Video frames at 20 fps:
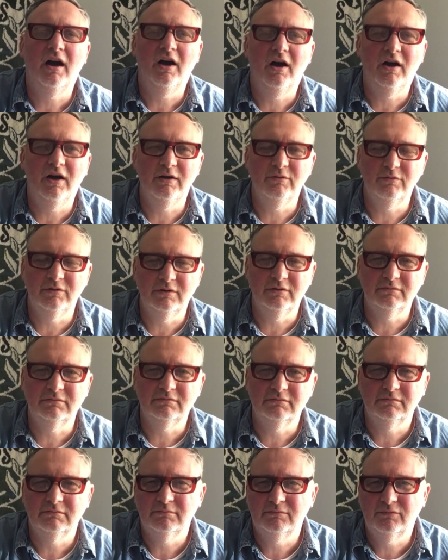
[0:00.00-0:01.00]
I
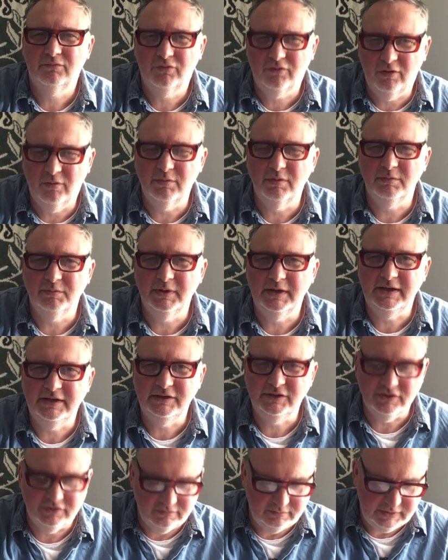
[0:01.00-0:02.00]
will probably
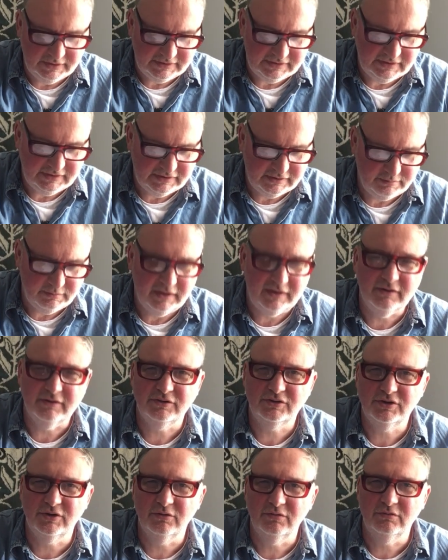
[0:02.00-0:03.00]
do Mrs. Smith a
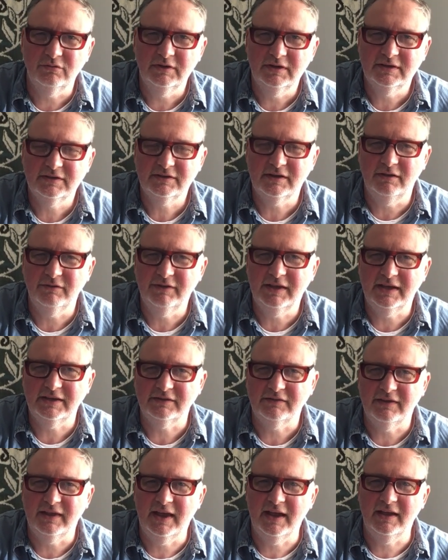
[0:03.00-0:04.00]
shawl. So
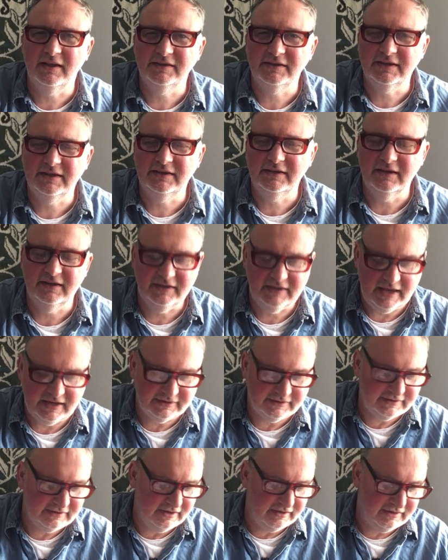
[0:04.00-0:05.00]
thanks for that, Adina.
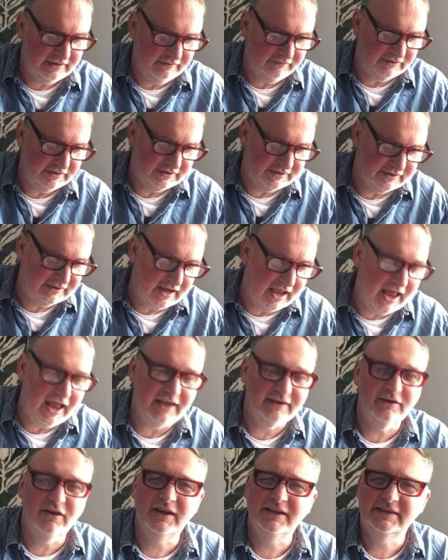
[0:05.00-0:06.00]
That's uh, given us
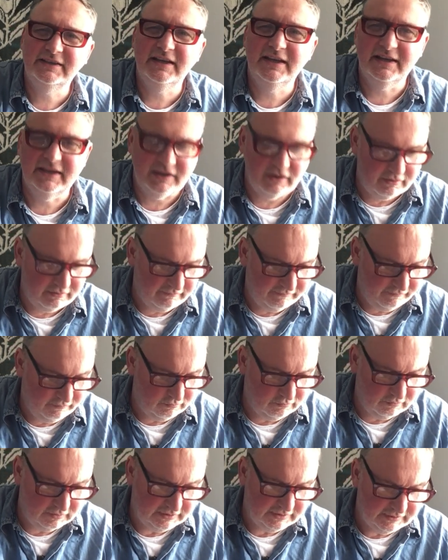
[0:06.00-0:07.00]
an idea going
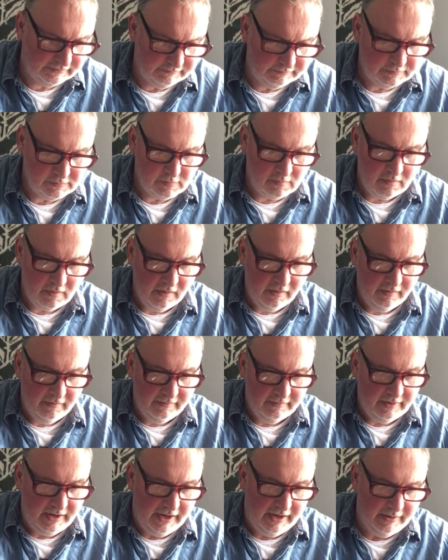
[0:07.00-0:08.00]
forward.
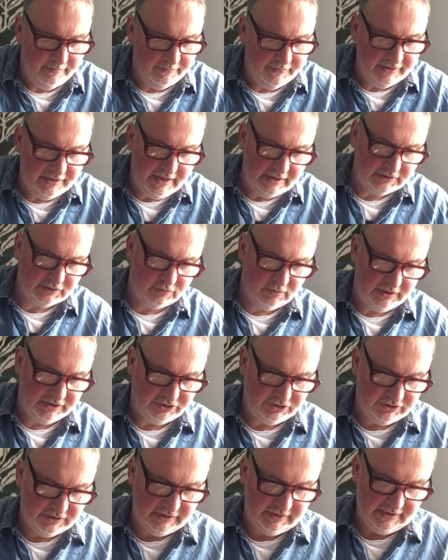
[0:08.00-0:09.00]
Um, the next
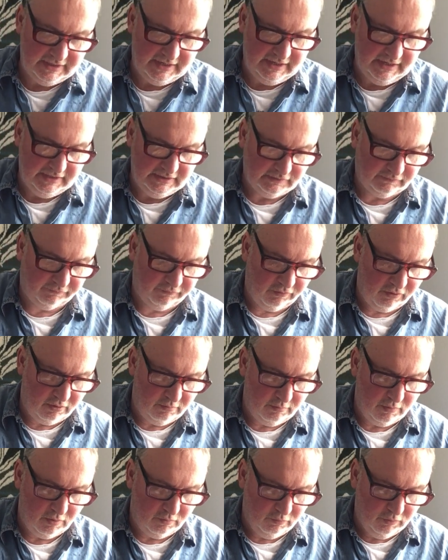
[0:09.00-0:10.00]
question is
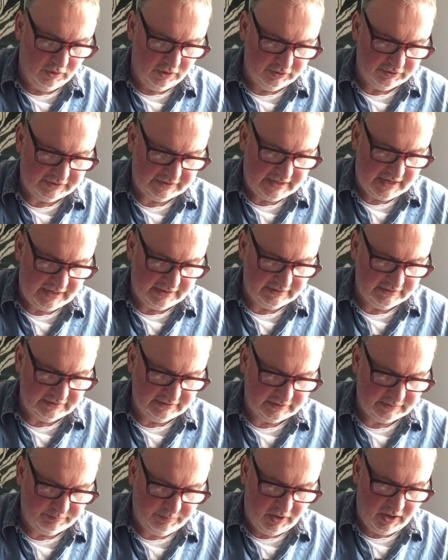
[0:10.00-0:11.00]
from Words Can
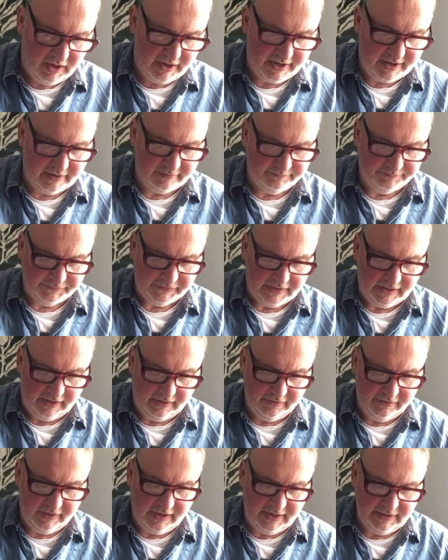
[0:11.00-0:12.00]
Inspire,
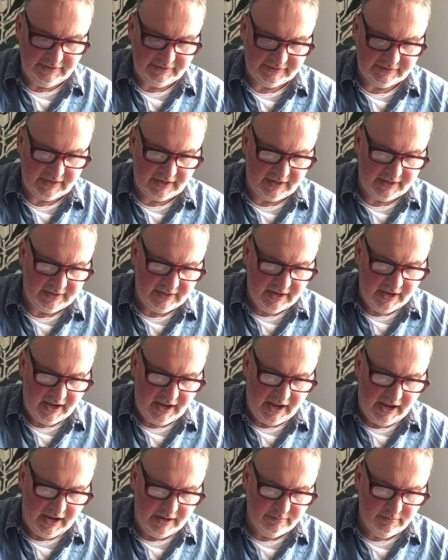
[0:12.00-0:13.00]
and they say,
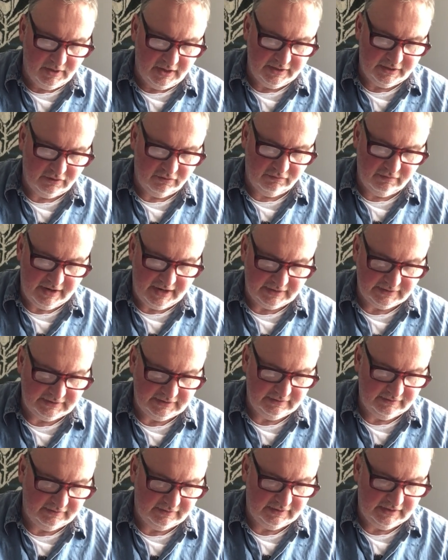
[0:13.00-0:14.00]
Am I correct
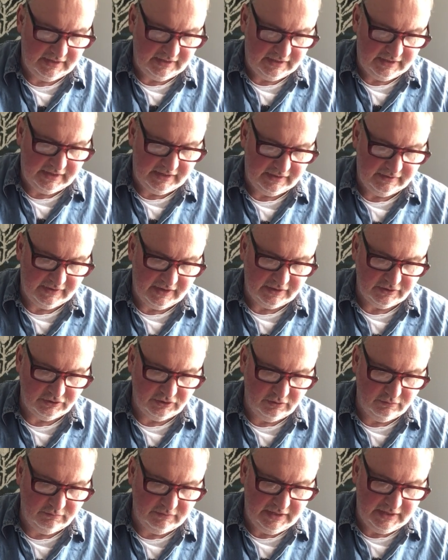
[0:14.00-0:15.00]
in thinking that
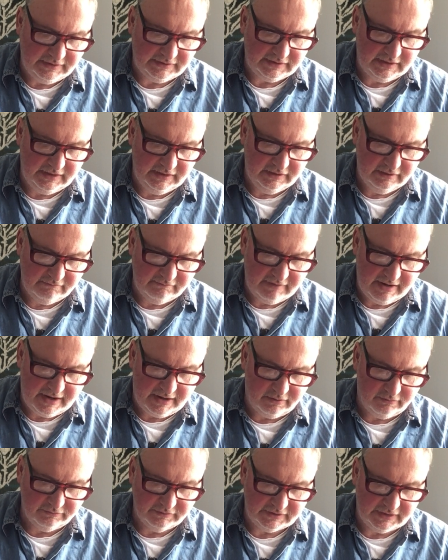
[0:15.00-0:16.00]
you knit in the
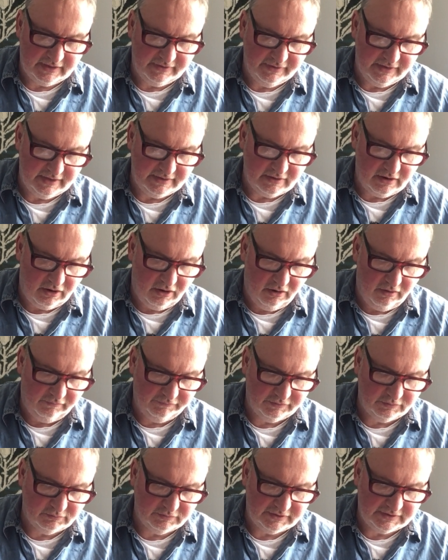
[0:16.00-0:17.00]
round and then
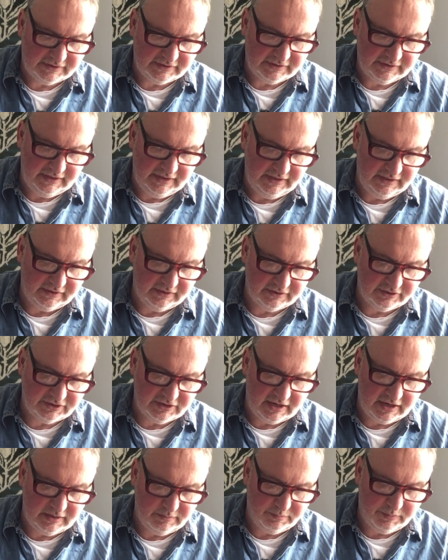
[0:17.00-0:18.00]
afterwards steek the
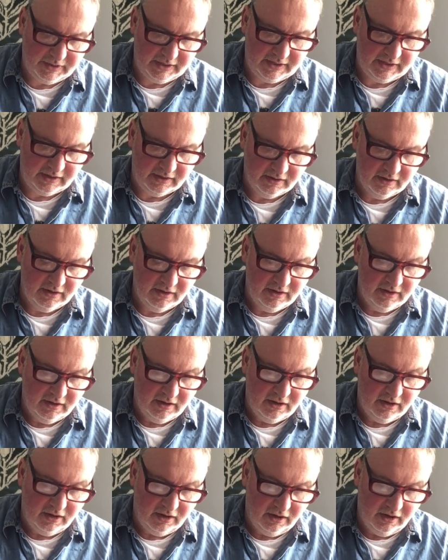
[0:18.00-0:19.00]
shaping
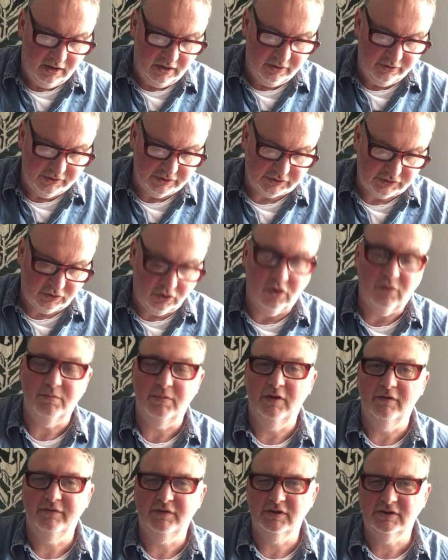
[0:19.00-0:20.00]
at the
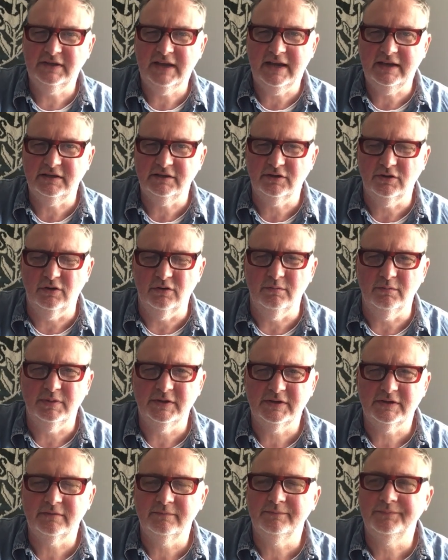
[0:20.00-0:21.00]
top of your tank
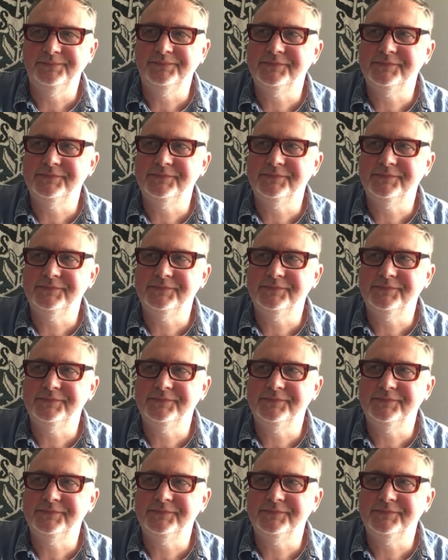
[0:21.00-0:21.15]
tops.